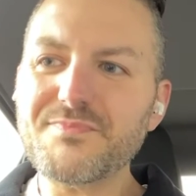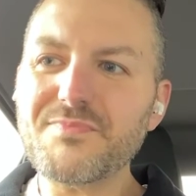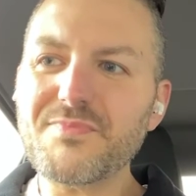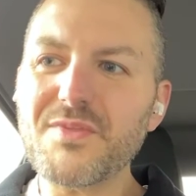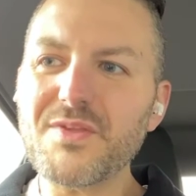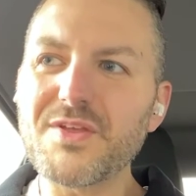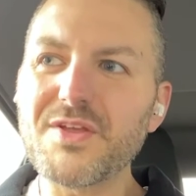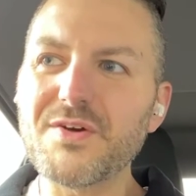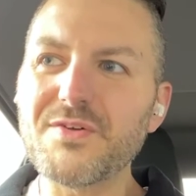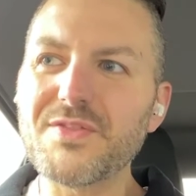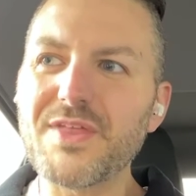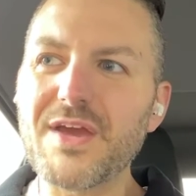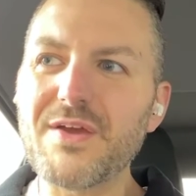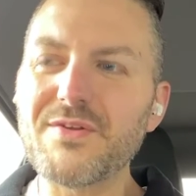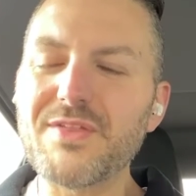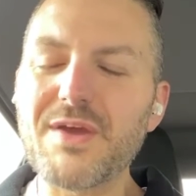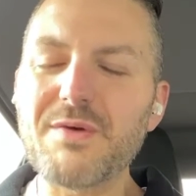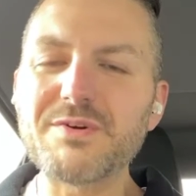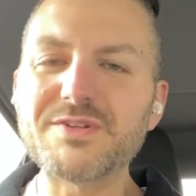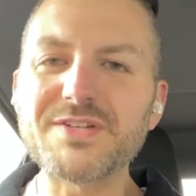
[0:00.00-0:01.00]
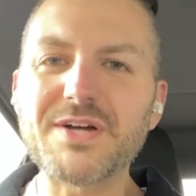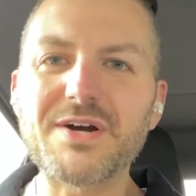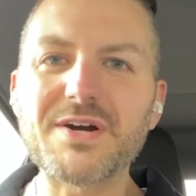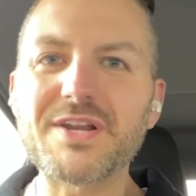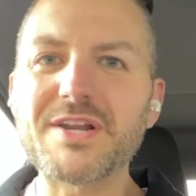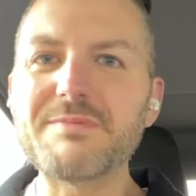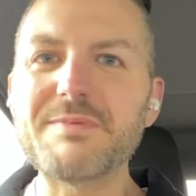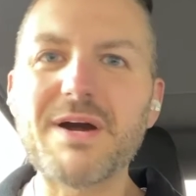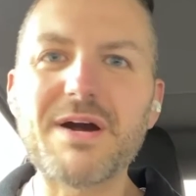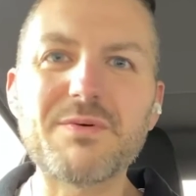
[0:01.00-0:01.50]
you know, they were
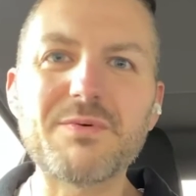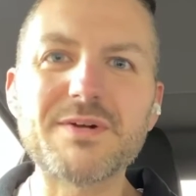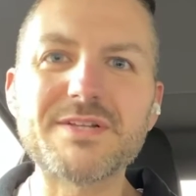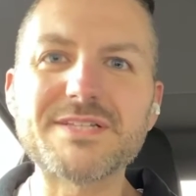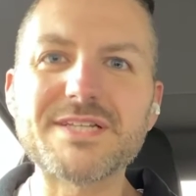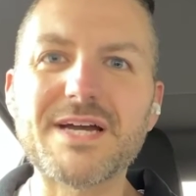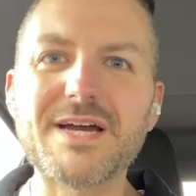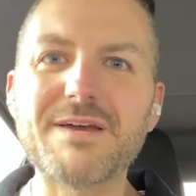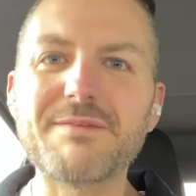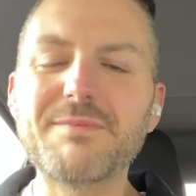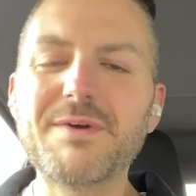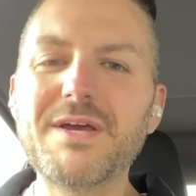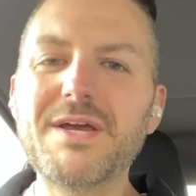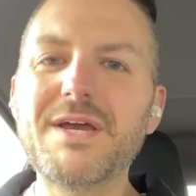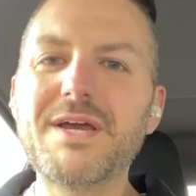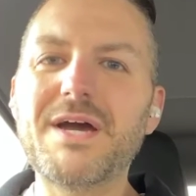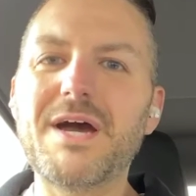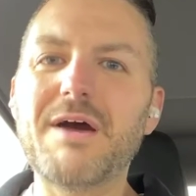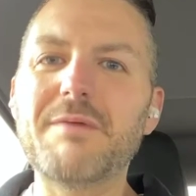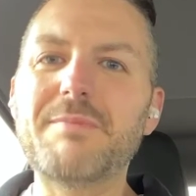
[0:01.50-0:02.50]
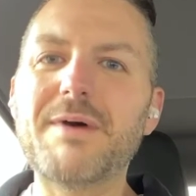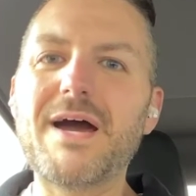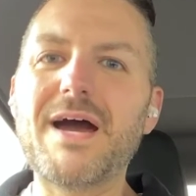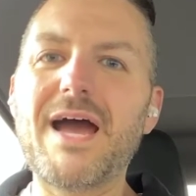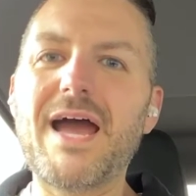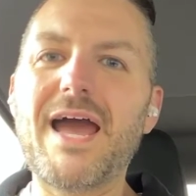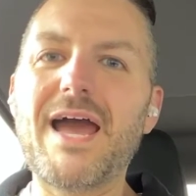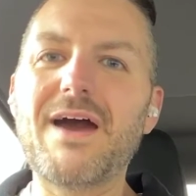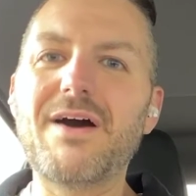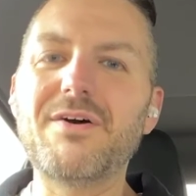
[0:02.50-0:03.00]
talking about one time about
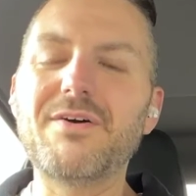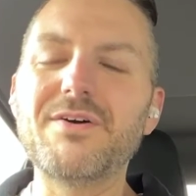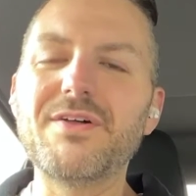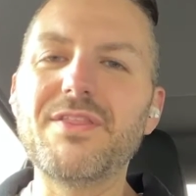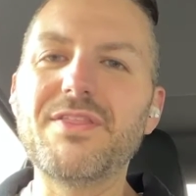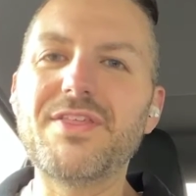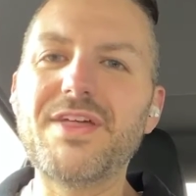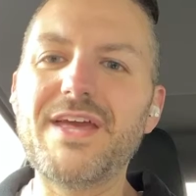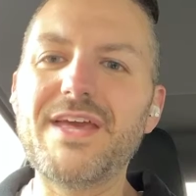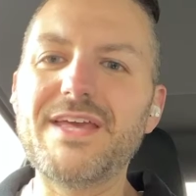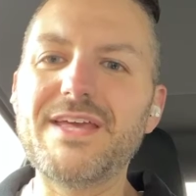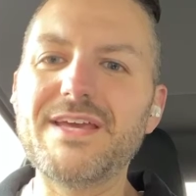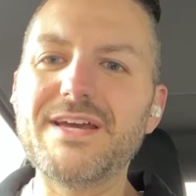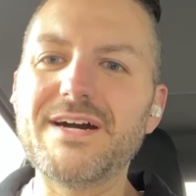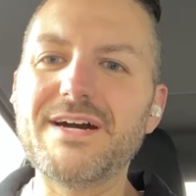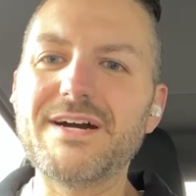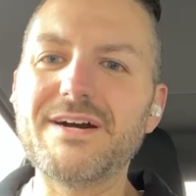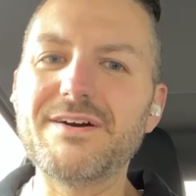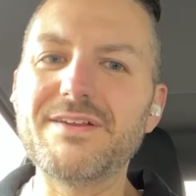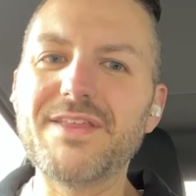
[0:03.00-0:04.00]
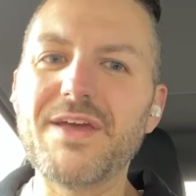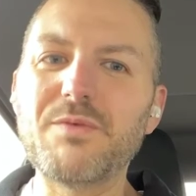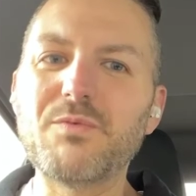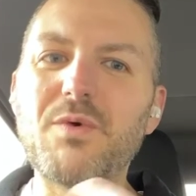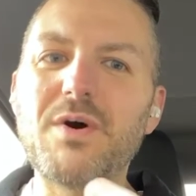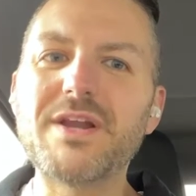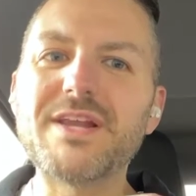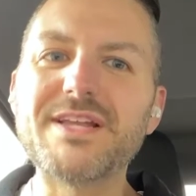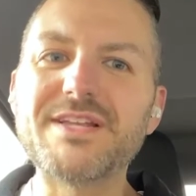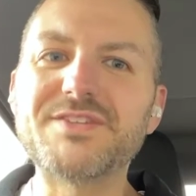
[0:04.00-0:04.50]
how they
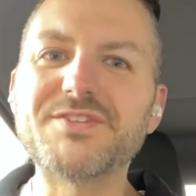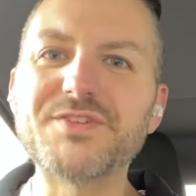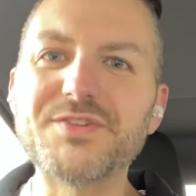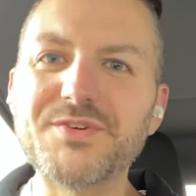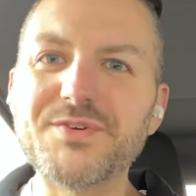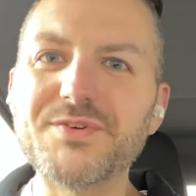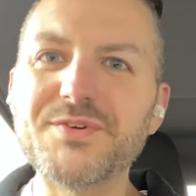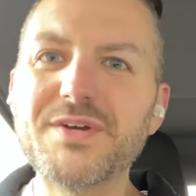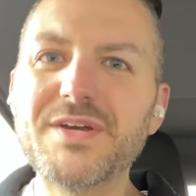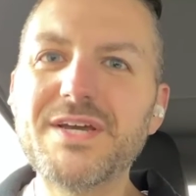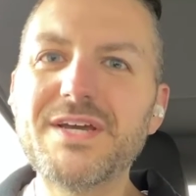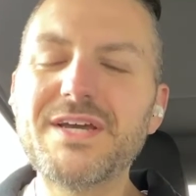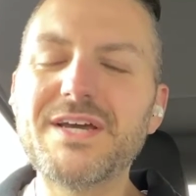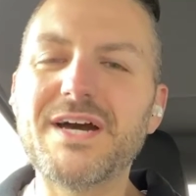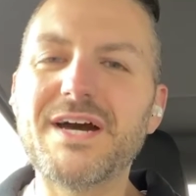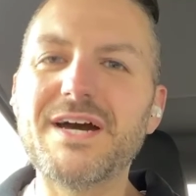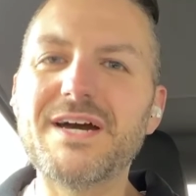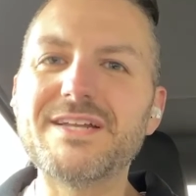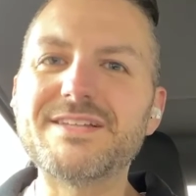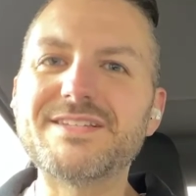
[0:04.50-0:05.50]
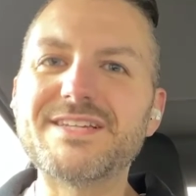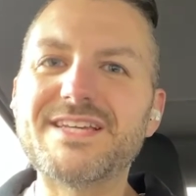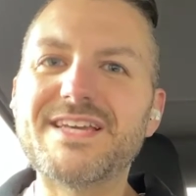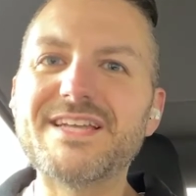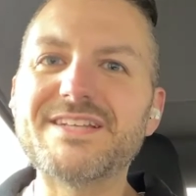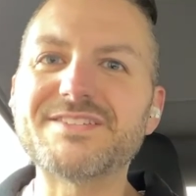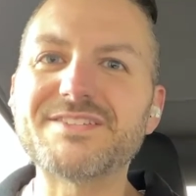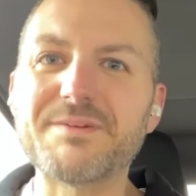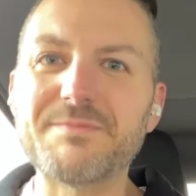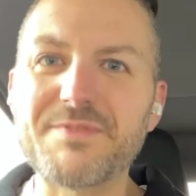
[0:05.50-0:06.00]
wanted to
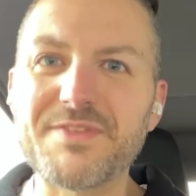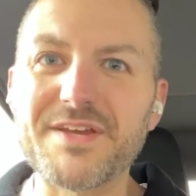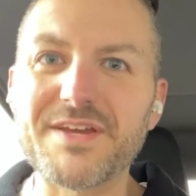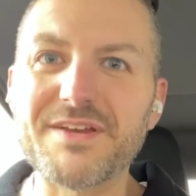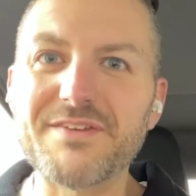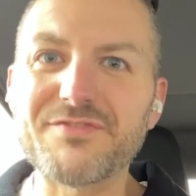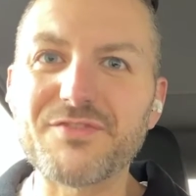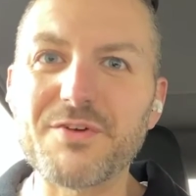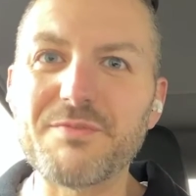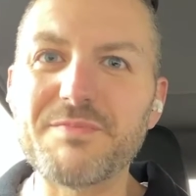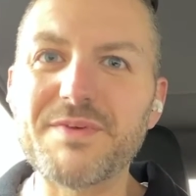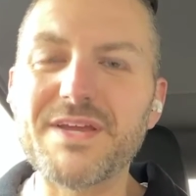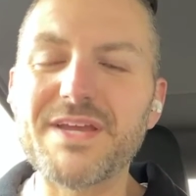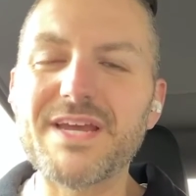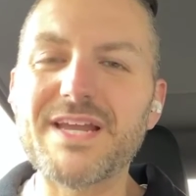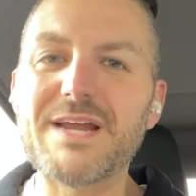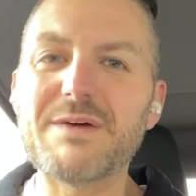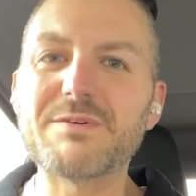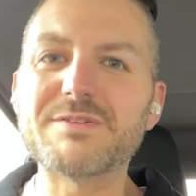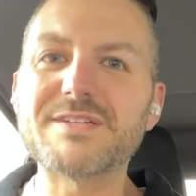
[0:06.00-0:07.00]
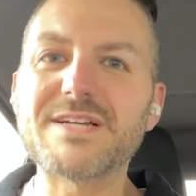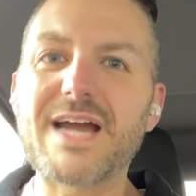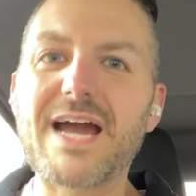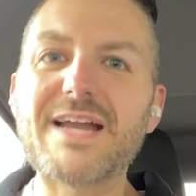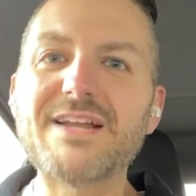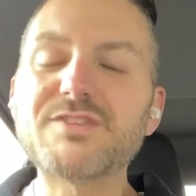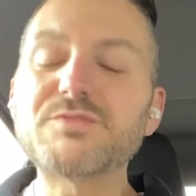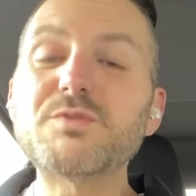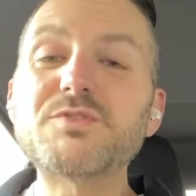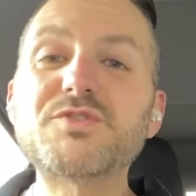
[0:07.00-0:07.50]
get something from me. And I was like, "I
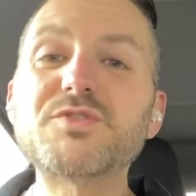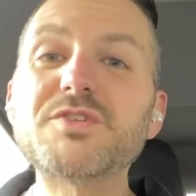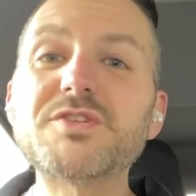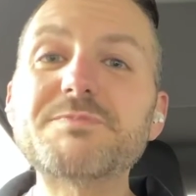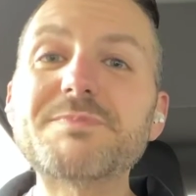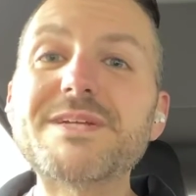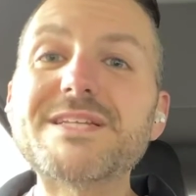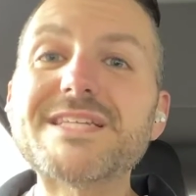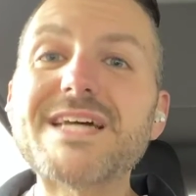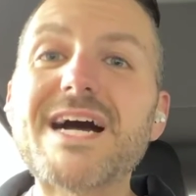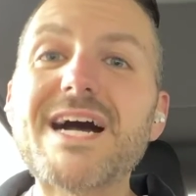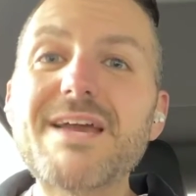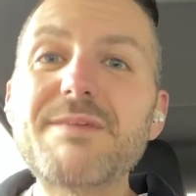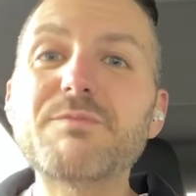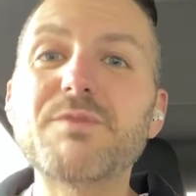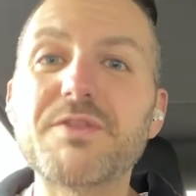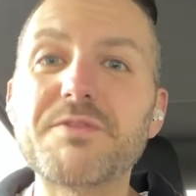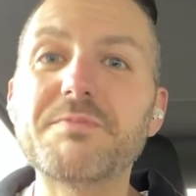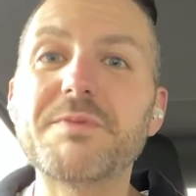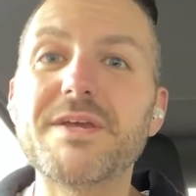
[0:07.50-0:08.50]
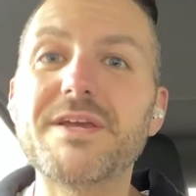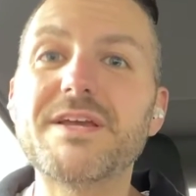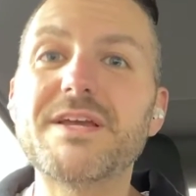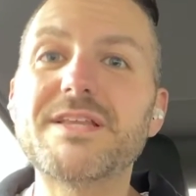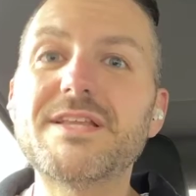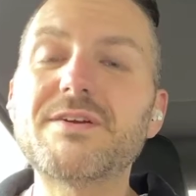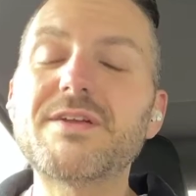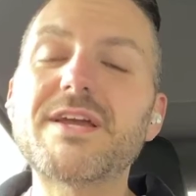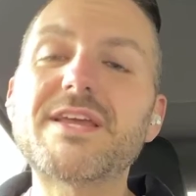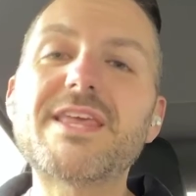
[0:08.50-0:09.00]
just want you to spend time with me."
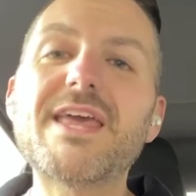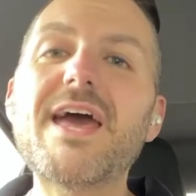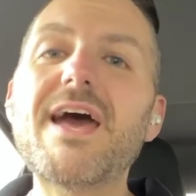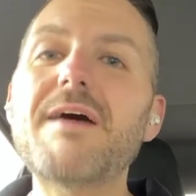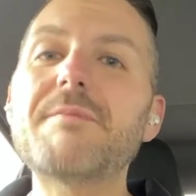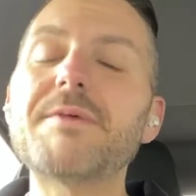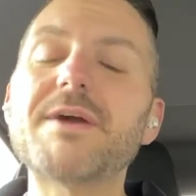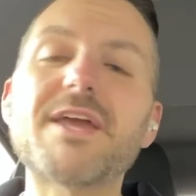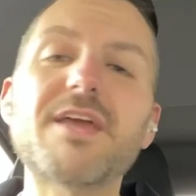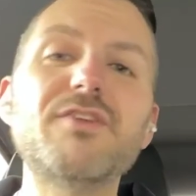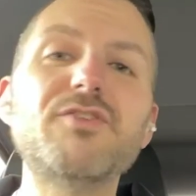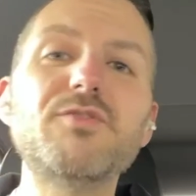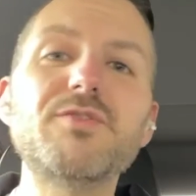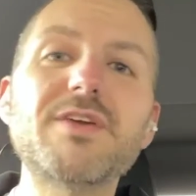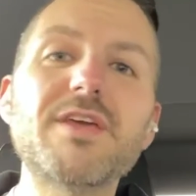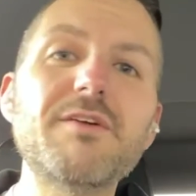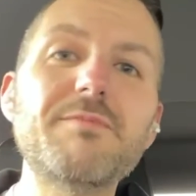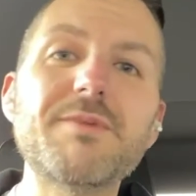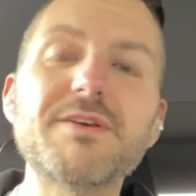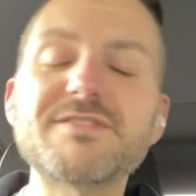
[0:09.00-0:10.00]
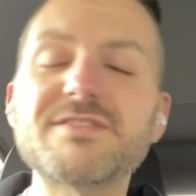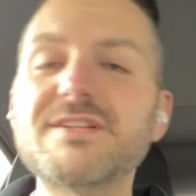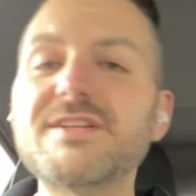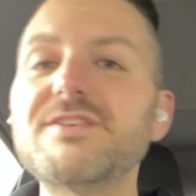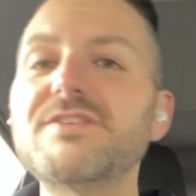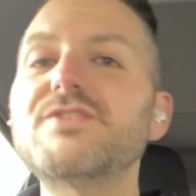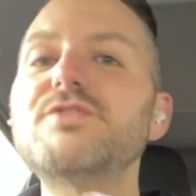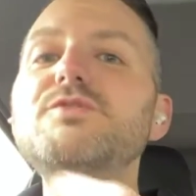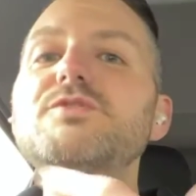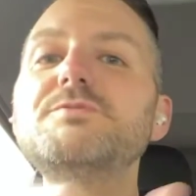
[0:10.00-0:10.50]
And they're like, "Yeah, but can you give me?" I said,
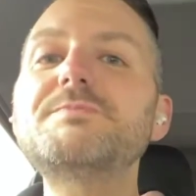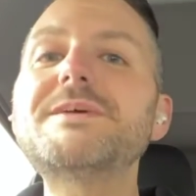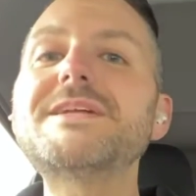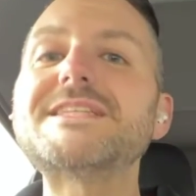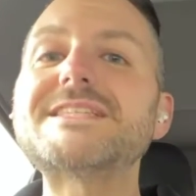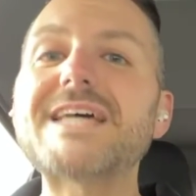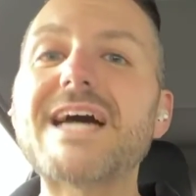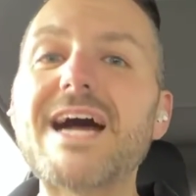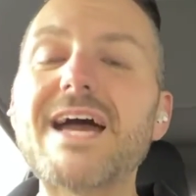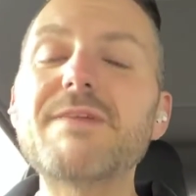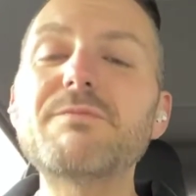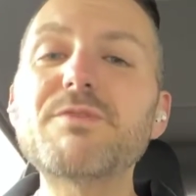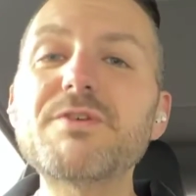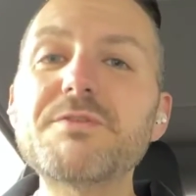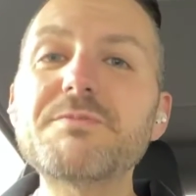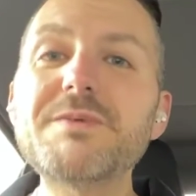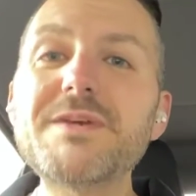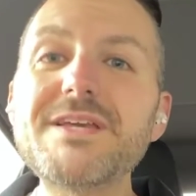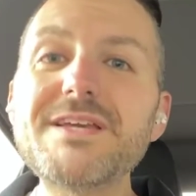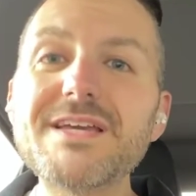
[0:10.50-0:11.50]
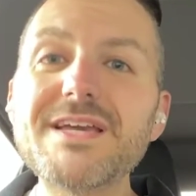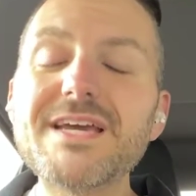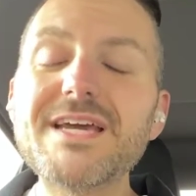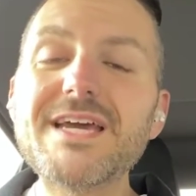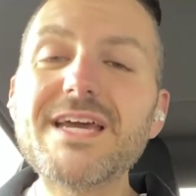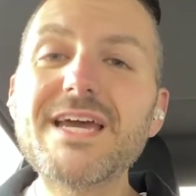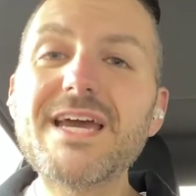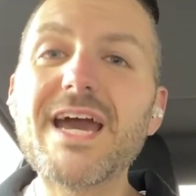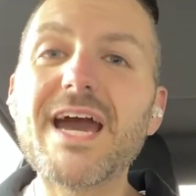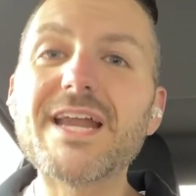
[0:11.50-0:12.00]
"No, you spend time with me
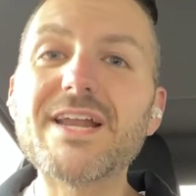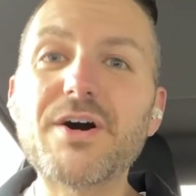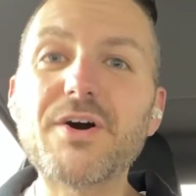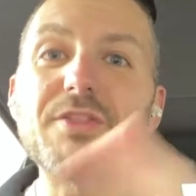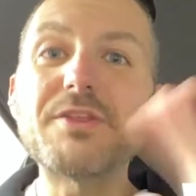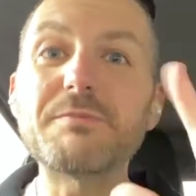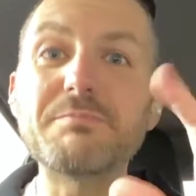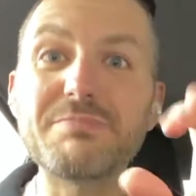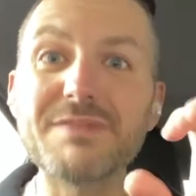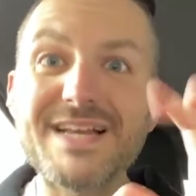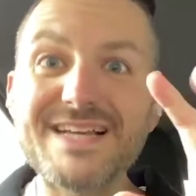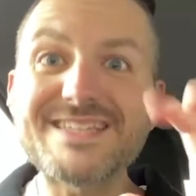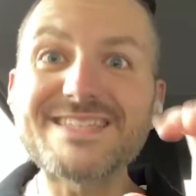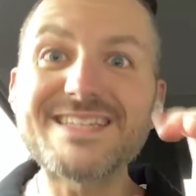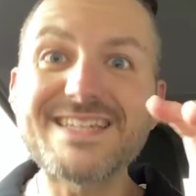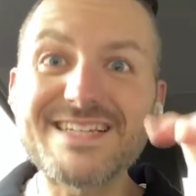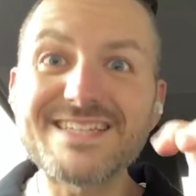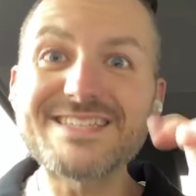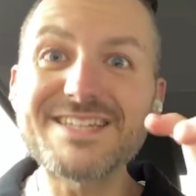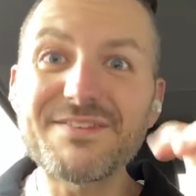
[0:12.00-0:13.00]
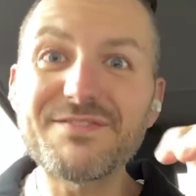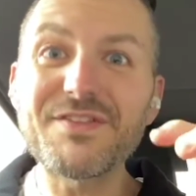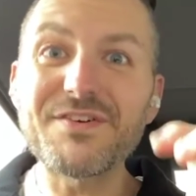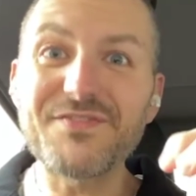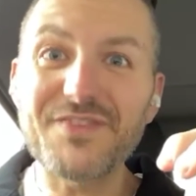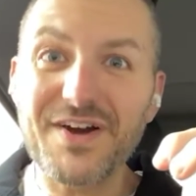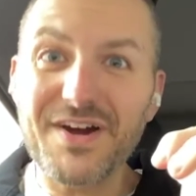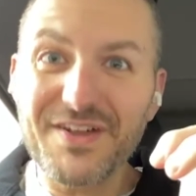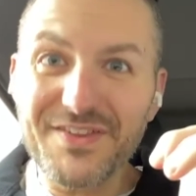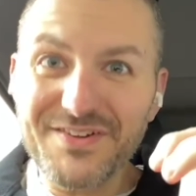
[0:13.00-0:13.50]
and all the blessings of the
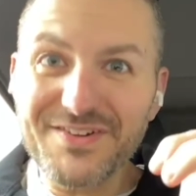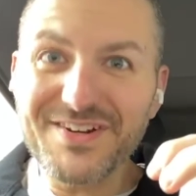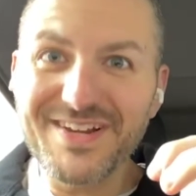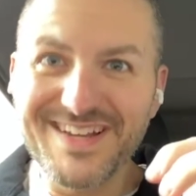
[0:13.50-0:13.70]
Father